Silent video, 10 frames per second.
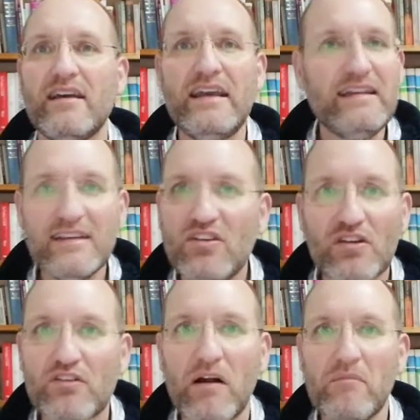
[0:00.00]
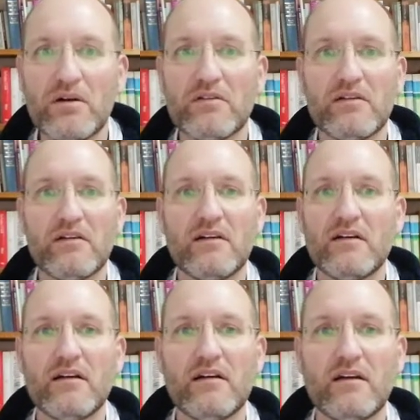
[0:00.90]
He did not grumble.
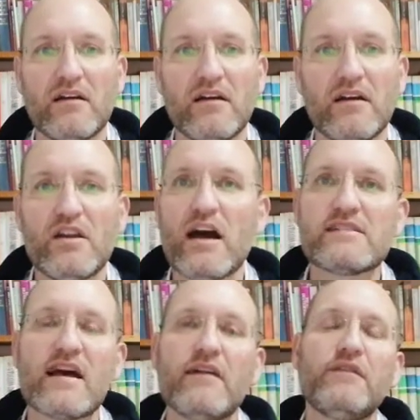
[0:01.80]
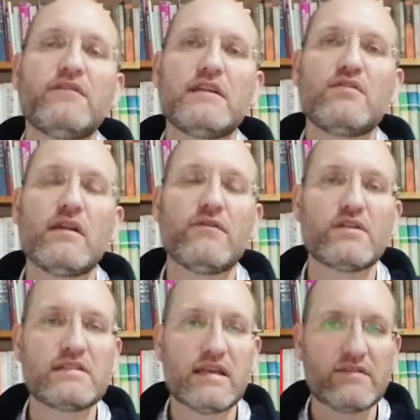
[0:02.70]
You know, Isaiah 53,
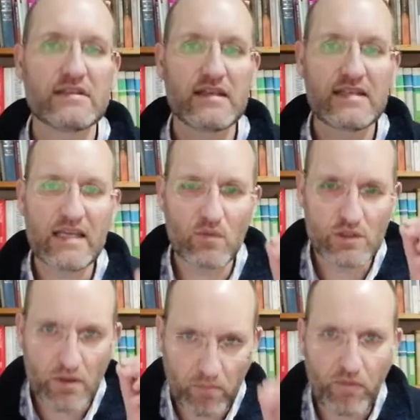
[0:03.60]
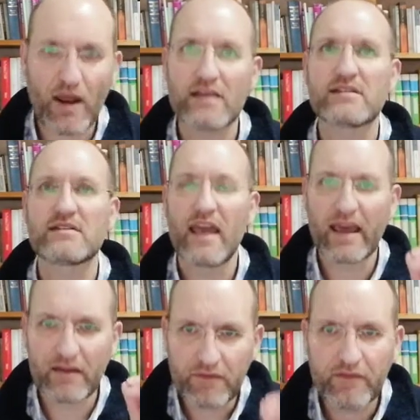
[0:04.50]
verse 7 says, He was oppressed
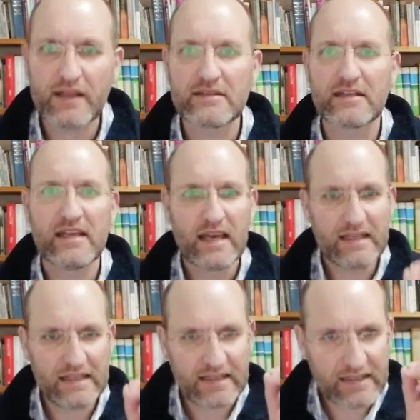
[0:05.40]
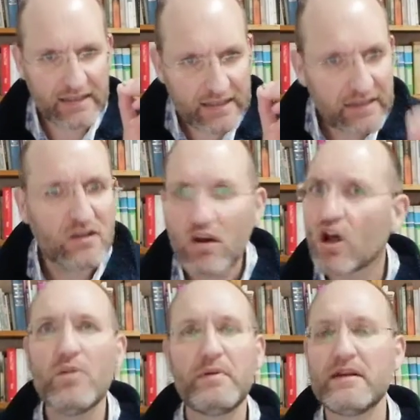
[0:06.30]
and afflicted, yet he did not
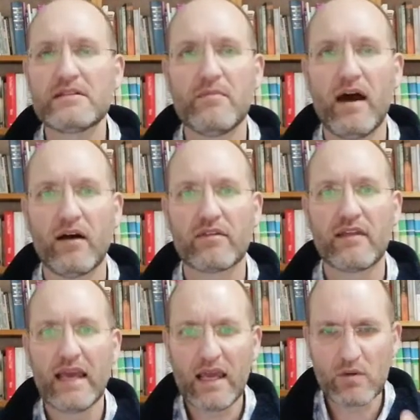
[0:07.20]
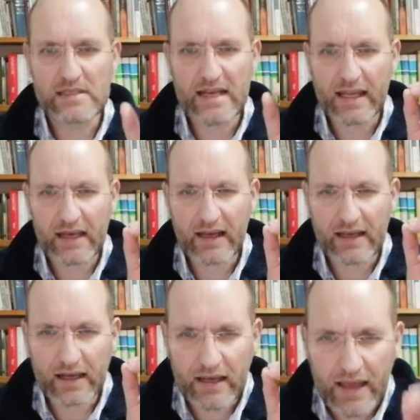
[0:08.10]
open his mouth. He was led
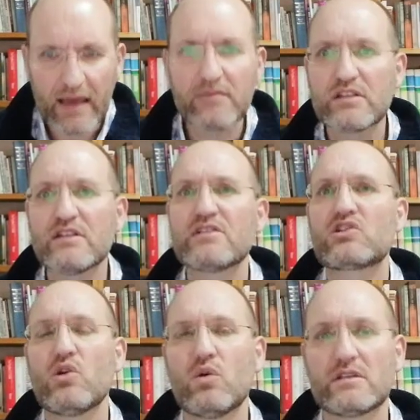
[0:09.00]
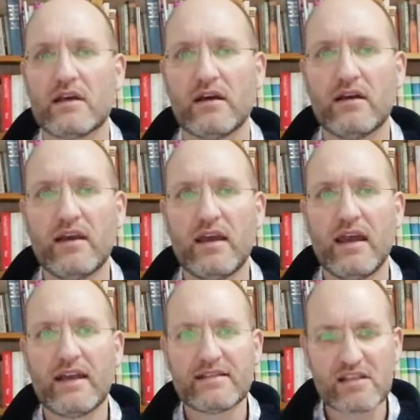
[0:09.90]
like a lamb to the slaughter,
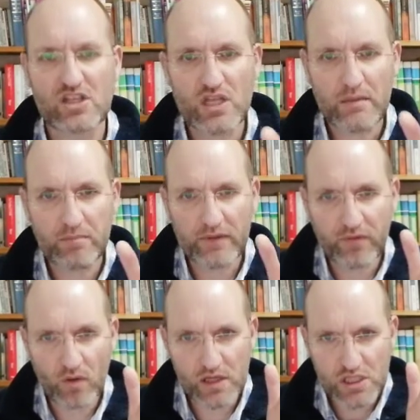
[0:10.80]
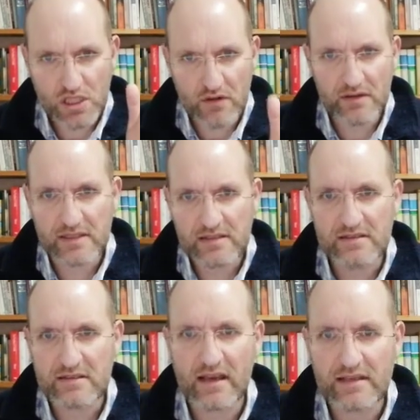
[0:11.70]
and as a sheep before his shearers is
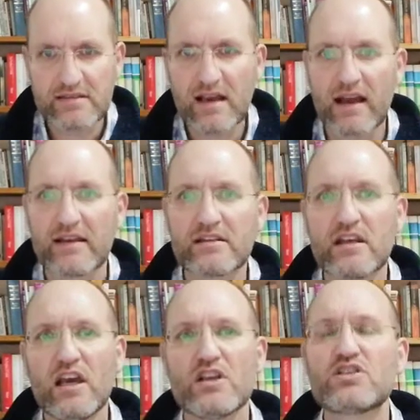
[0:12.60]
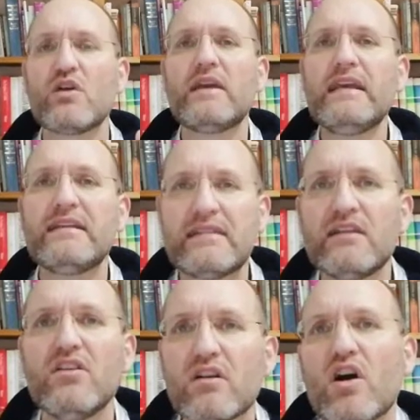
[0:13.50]
silent, so he
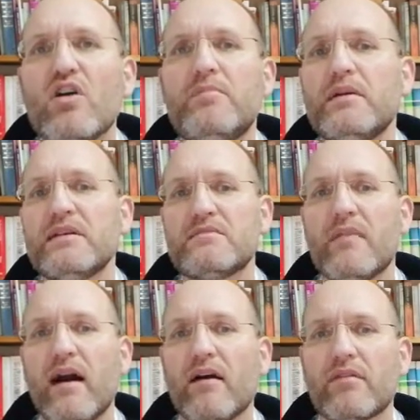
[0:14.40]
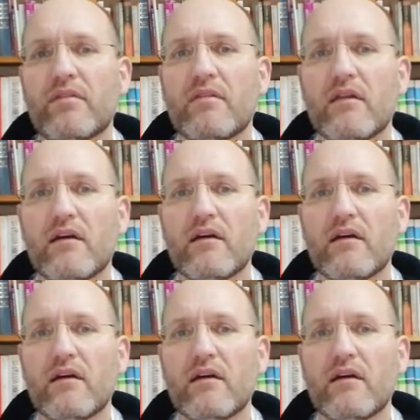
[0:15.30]
did not open his mouth.